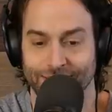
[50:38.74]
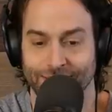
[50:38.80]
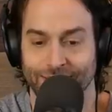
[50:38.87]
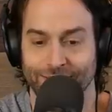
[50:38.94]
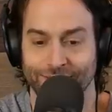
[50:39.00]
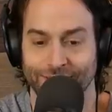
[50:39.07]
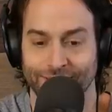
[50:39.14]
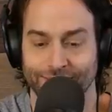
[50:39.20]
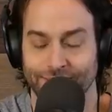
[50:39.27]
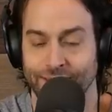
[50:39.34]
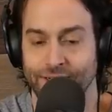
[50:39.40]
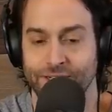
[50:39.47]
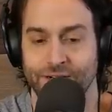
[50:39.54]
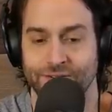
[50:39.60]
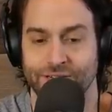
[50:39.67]
Love it. He
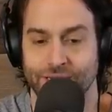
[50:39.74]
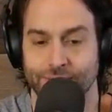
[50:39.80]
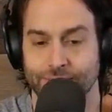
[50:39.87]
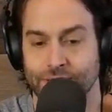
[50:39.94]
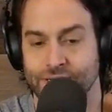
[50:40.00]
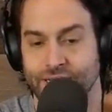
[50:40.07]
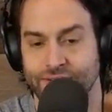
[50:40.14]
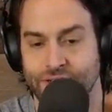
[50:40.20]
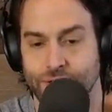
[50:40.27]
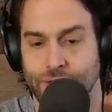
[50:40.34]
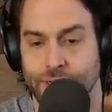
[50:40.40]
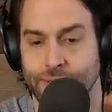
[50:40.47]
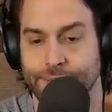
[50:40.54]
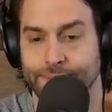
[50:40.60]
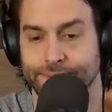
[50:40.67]
deserves it. His life's too good.